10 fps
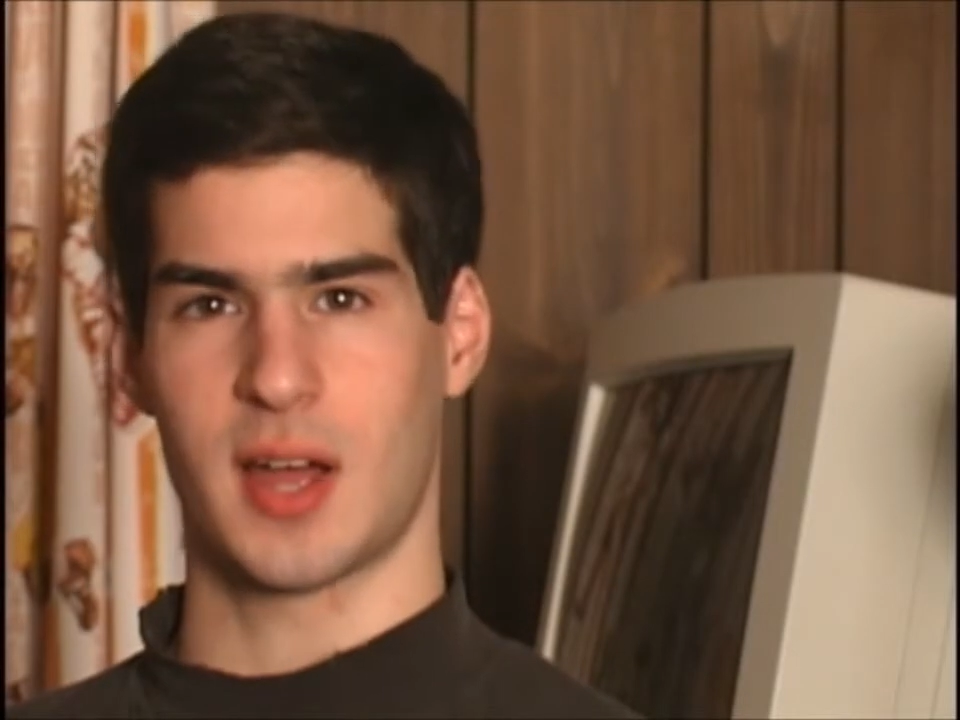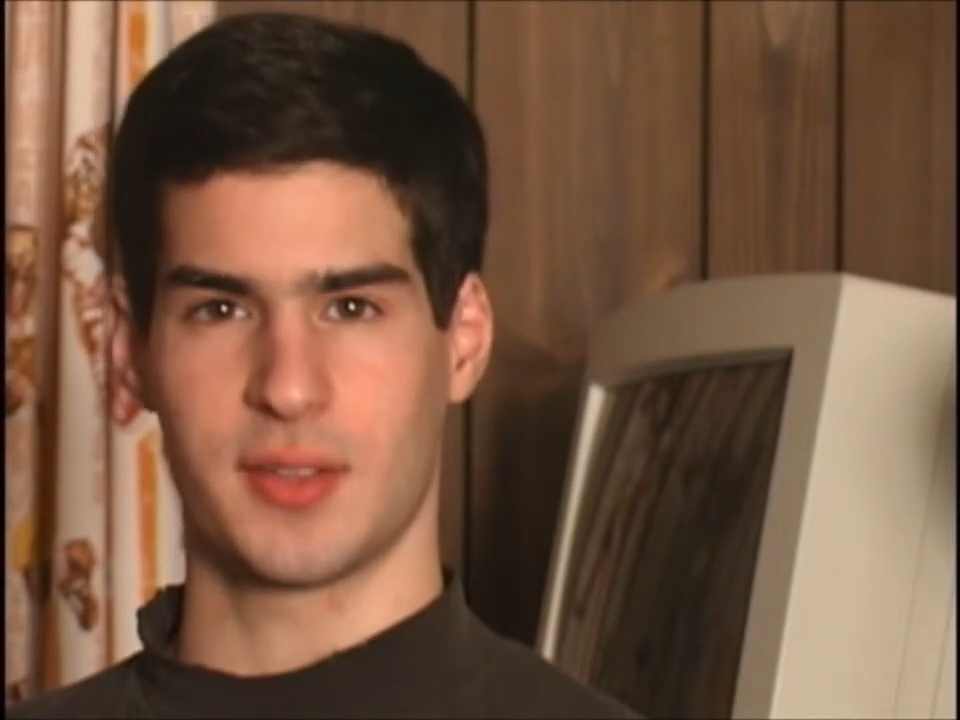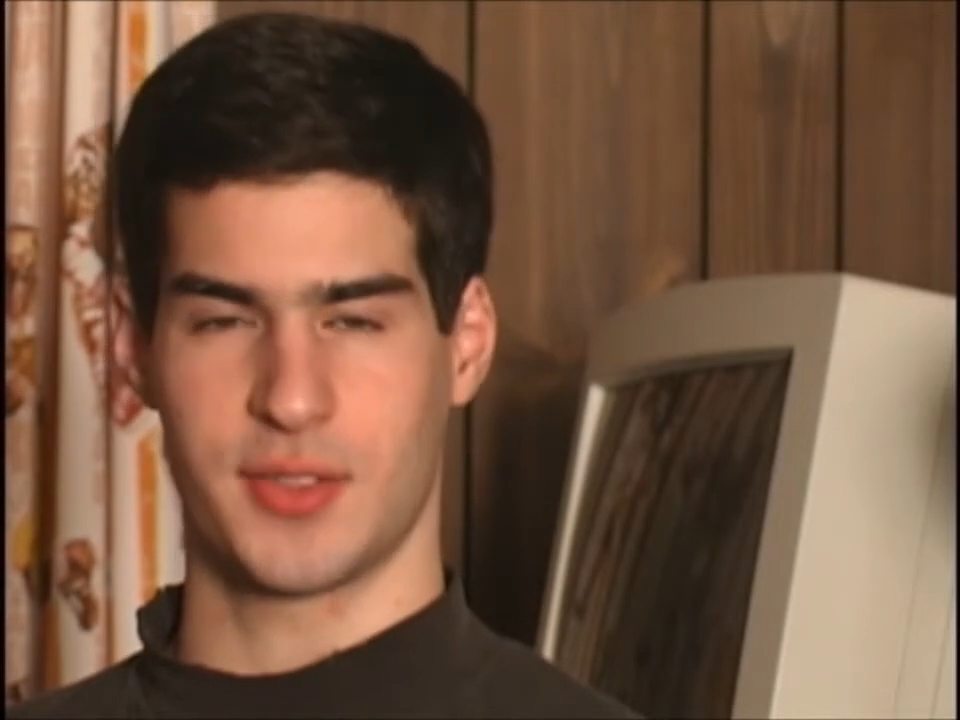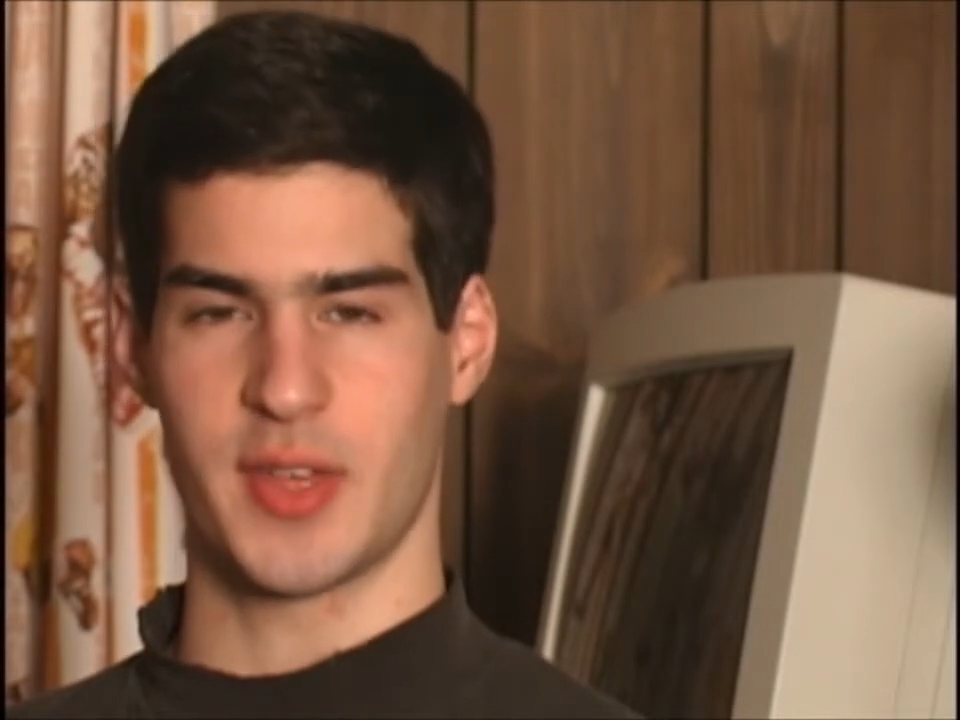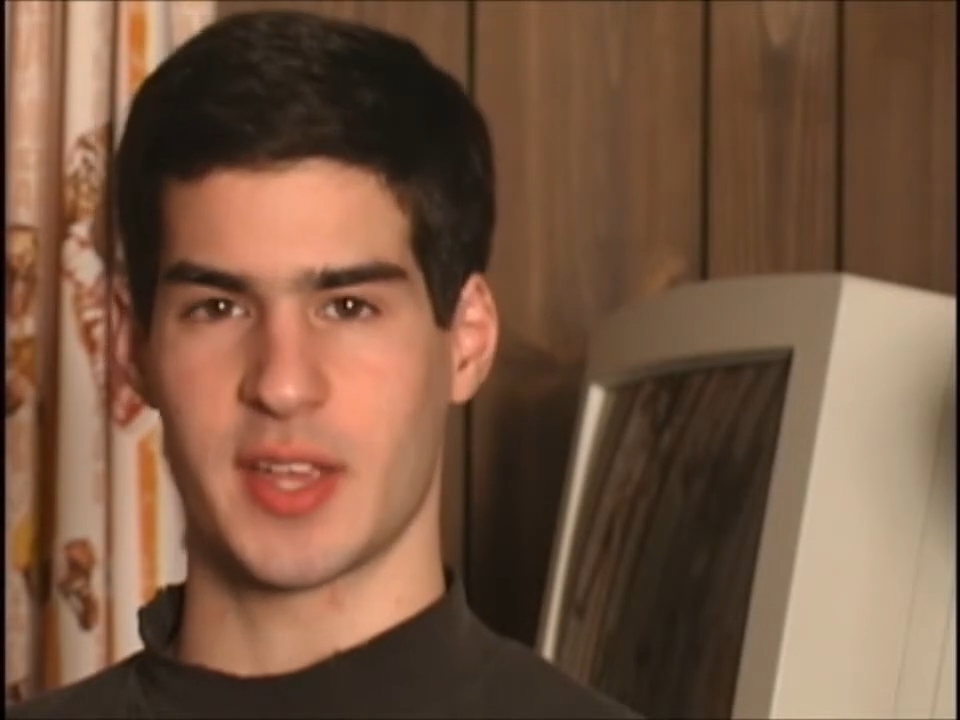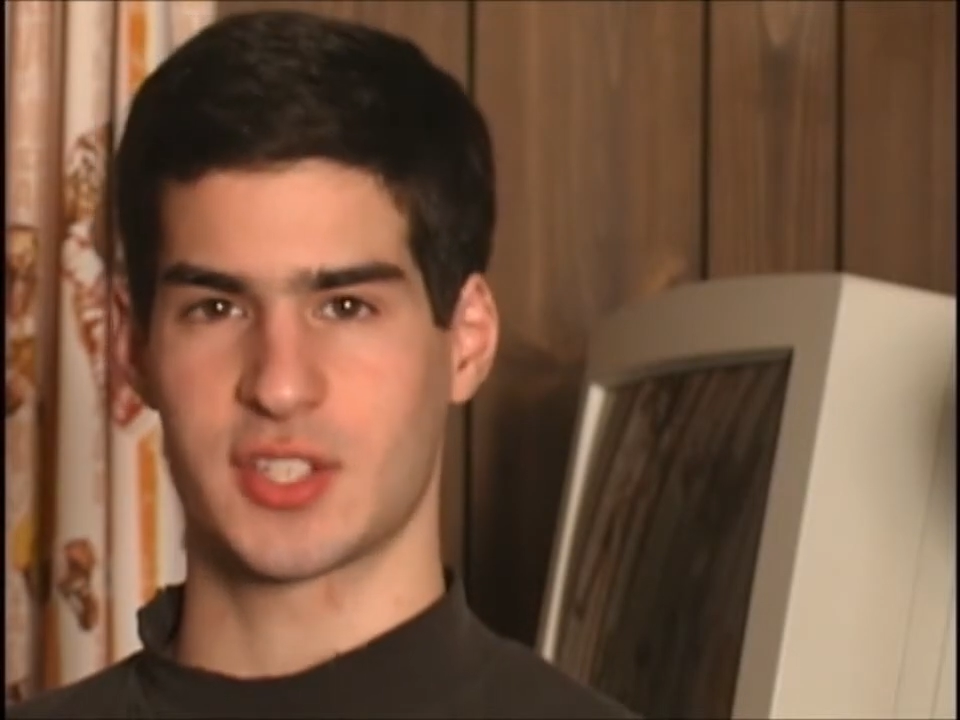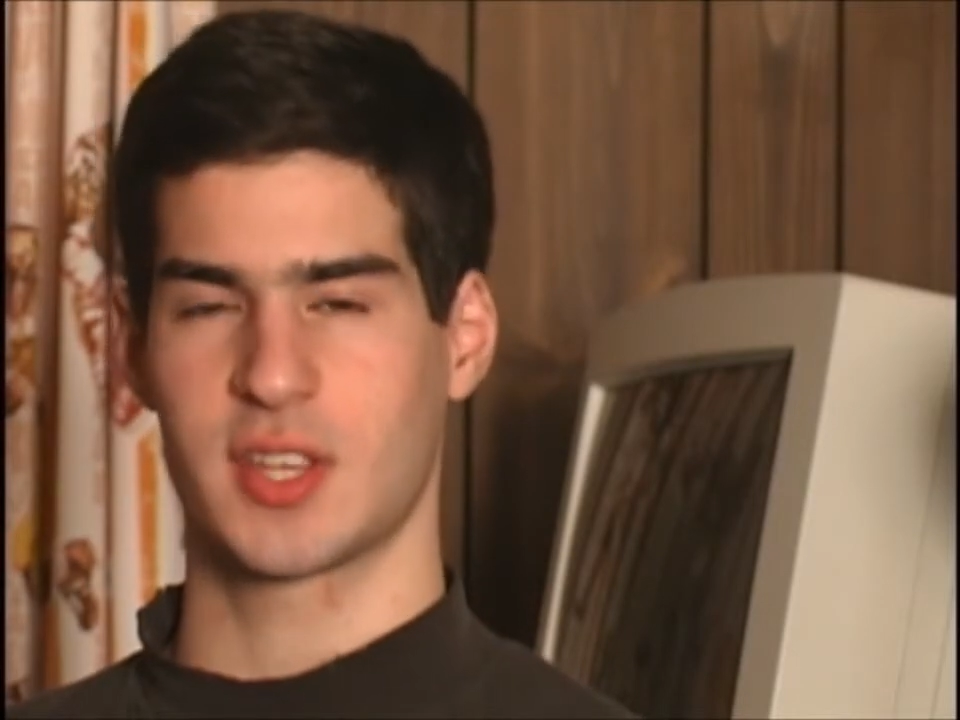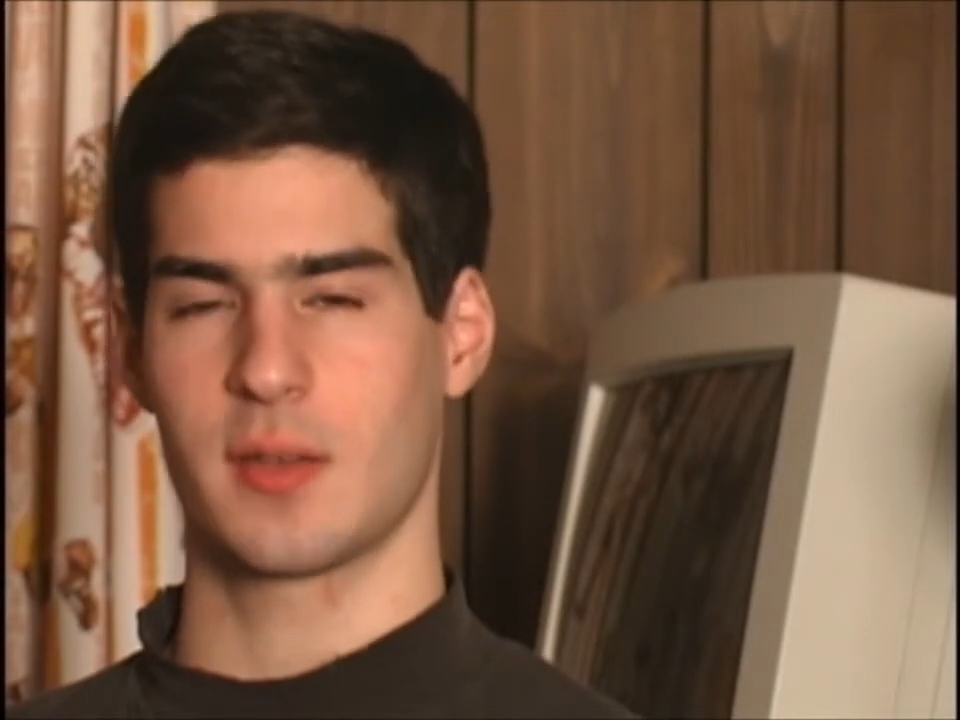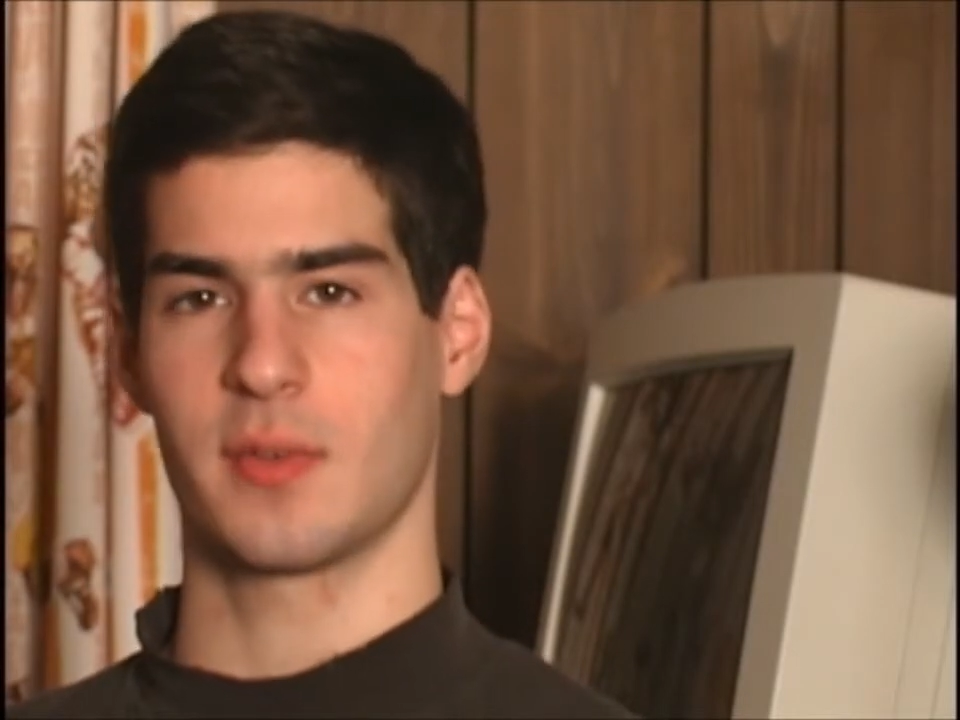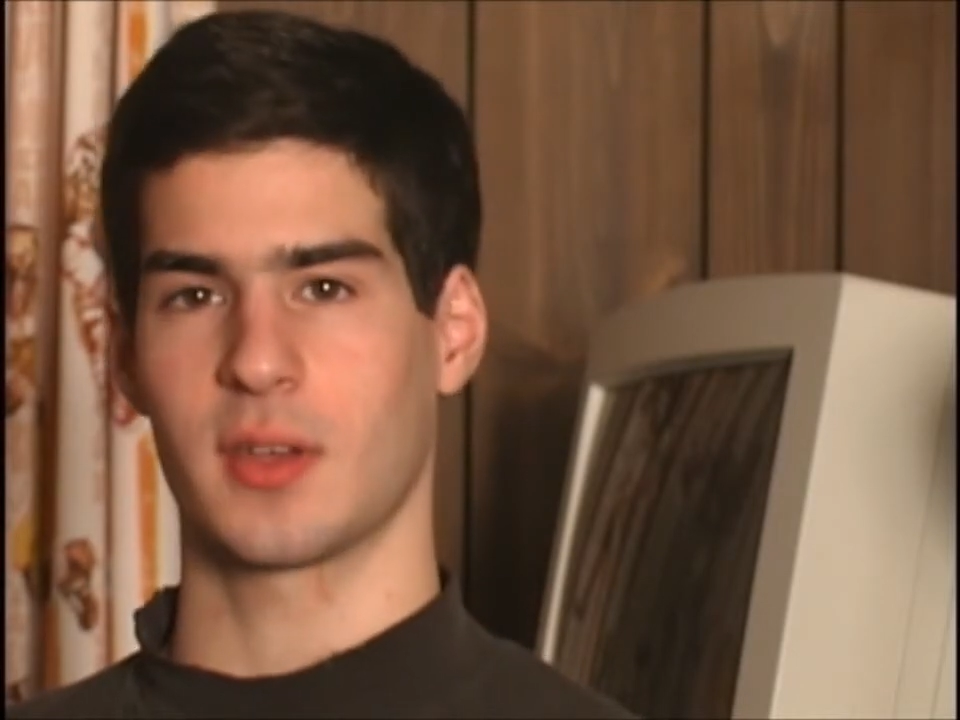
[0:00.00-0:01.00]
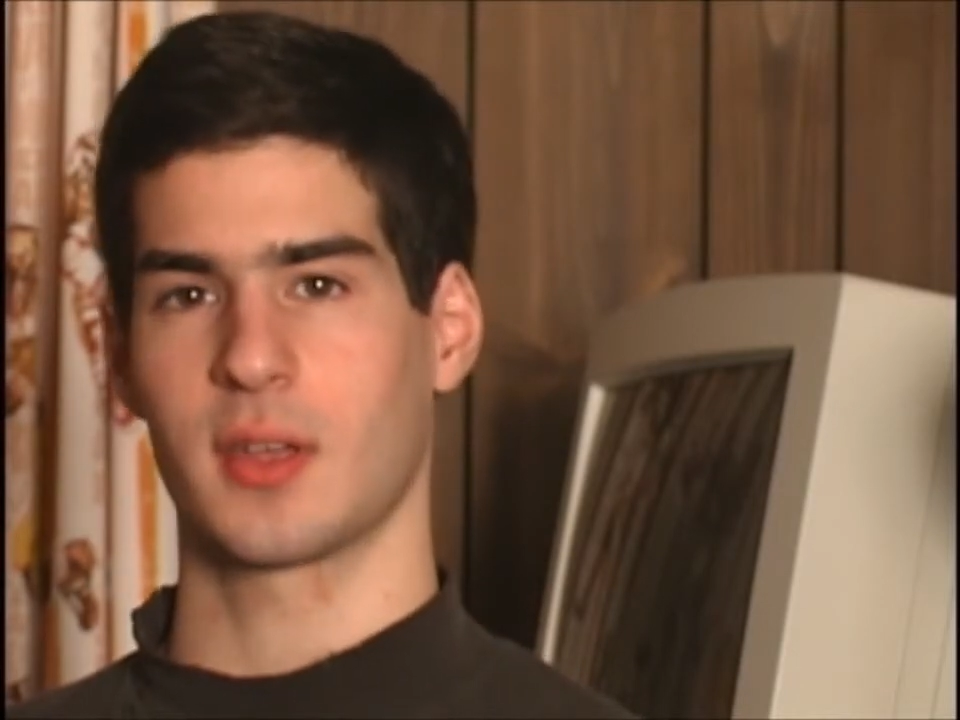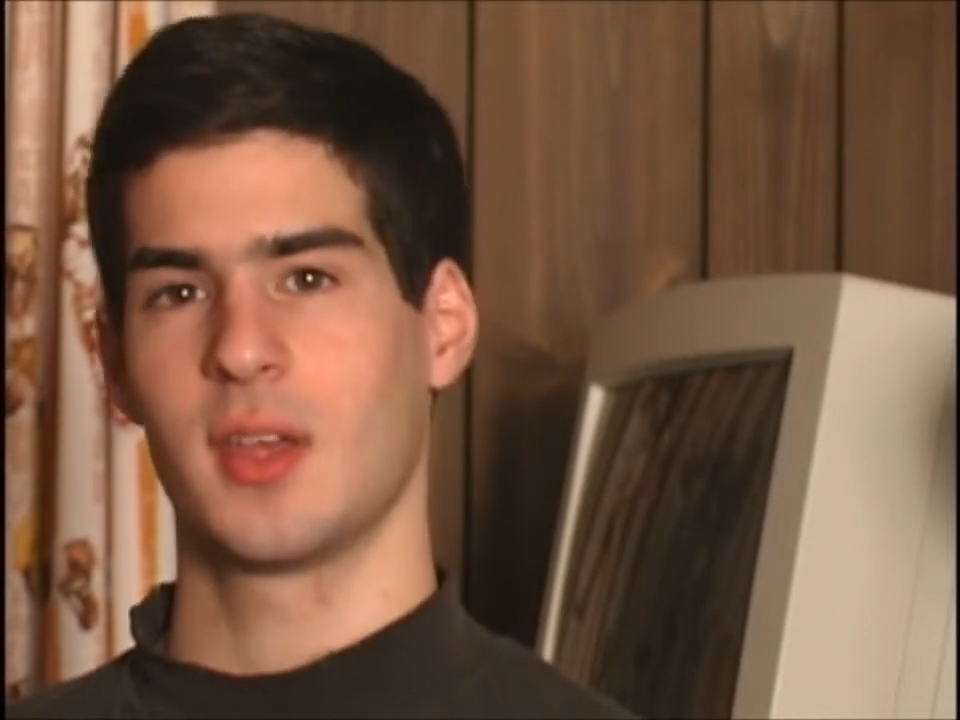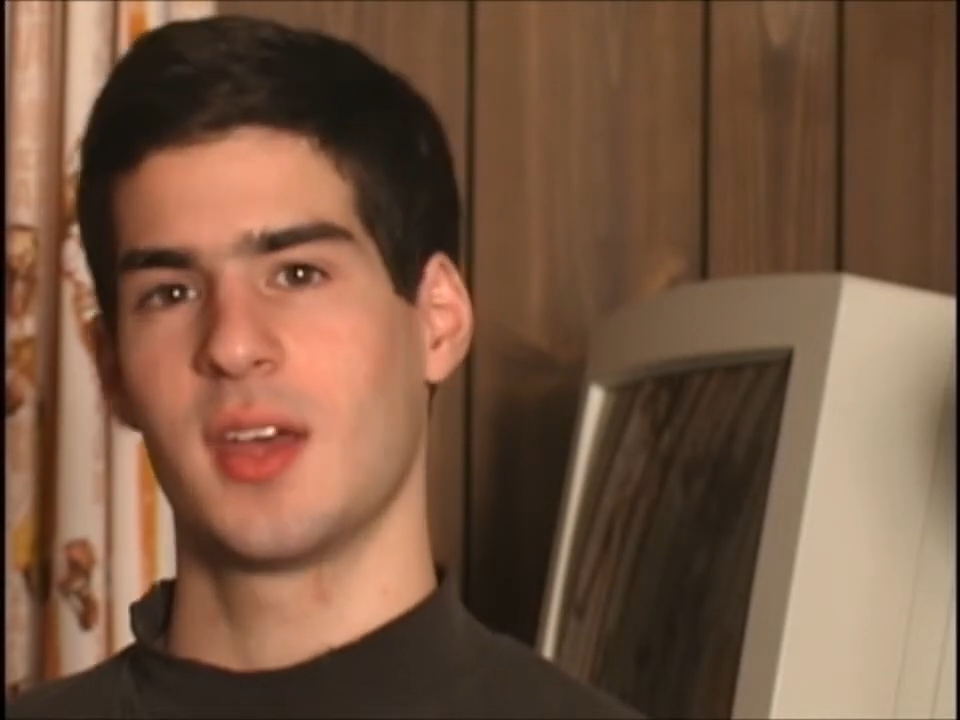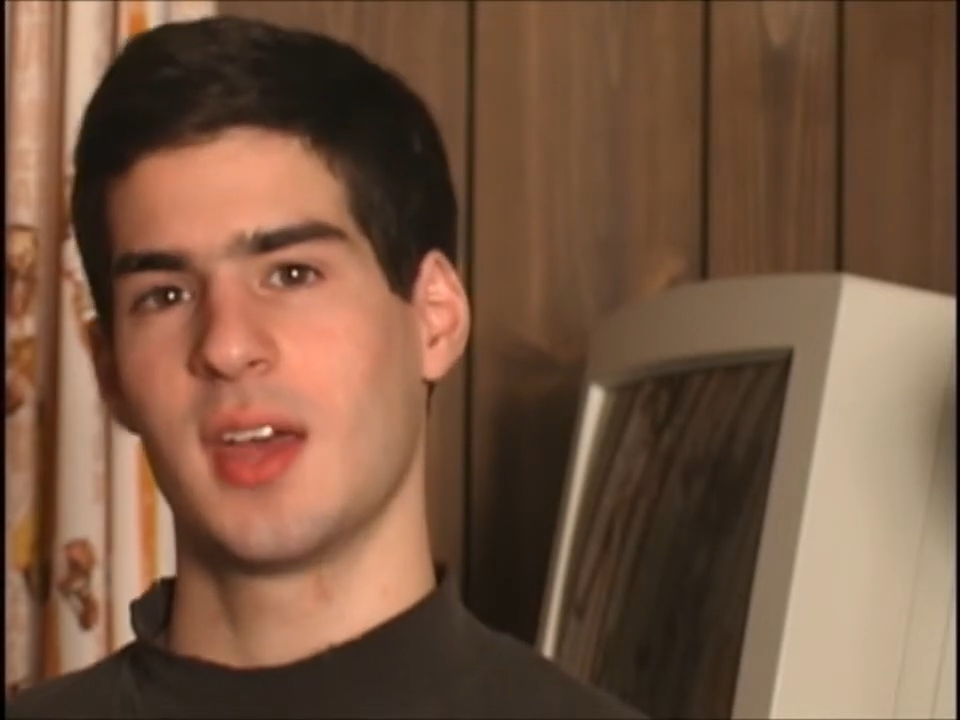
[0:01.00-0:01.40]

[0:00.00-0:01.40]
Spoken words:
on Thanksgiving,